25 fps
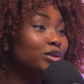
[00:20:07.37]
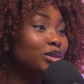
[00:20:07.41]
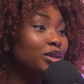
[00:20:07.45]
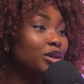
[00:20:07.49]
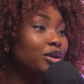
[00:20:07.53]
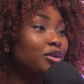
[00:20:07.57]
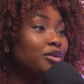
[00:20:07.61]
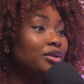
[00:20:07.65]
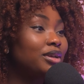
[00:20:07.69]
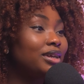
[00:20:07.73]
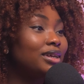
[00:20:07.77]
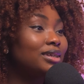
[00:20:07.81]

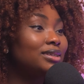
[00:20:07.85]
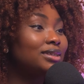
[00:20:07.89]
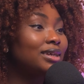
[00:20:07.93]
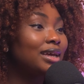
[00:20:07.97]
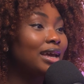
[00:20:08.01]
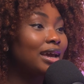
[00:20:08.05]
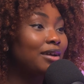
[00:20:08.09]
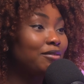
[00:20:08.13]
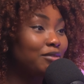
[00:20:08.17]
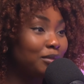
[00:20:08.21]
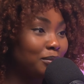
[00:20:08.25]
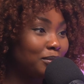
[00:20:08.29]
Security is
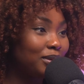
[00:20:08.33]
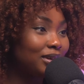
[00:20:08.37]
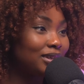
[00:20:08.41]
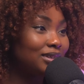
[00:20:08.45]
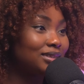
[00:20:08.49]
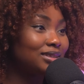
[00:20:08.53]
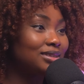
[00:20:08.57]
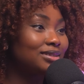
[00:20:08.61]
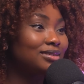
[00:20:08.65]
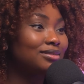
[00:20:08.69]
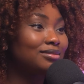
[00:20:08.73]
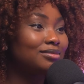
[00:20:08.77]

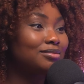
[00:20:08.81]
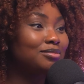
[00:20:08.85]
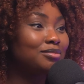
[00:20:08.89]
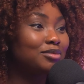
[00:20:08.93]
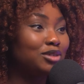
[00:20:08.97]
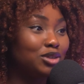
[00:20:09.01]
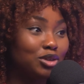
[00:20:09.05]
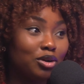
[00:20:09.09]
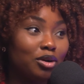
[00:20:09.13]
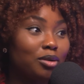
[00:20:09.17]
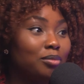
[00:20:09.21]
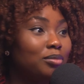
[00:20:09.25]
everybody's
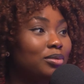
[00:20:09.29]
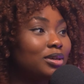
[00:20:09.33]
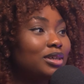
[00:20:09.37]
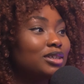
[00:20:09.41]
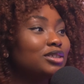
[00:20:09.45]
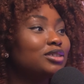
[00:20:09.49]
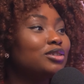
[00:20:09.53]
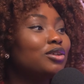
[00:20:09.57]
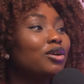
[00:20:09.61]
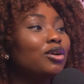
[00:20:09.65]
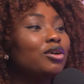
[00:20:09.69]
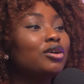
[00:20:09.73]
job.
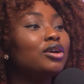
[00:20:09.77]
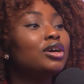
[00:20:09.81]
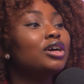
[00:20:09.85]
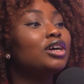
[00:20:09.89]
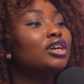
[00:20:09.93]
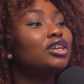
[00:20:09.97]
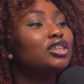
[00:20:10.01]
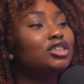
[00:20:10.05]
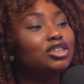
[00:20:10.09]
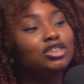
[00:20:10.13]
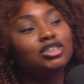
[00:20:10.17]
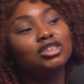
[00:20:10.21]
It's mm-hmm. not
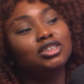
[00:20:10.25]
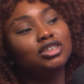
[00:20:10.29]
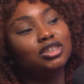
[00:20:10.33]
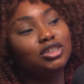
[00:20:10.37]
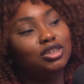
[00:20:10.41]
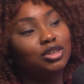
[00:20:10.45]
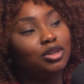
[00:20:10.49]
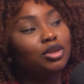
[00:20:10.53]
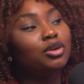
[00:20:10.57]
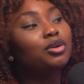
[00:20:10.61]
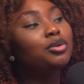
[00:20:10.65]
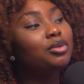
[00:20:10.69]
just the
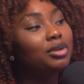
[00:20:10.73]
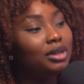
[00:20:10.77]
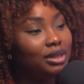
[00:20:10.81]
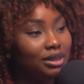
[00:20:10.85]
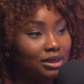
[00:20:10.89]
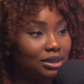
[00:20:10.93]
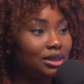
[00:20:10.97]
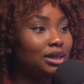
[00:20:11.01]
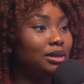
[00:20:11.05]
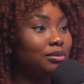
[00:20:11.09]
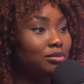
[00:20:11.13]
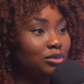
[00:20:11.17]
security
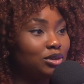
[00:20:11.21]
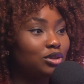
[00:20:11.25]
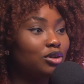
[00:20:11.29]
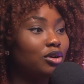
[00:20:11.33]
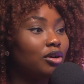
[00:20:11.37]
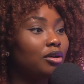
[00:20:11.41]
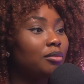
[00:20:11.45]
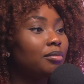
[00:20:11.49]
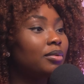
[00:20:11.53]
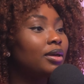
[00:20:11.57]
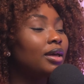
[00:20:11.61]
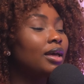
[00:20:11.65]
team's
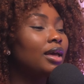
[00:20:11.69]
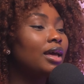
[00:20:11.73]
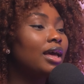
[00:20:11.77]
job.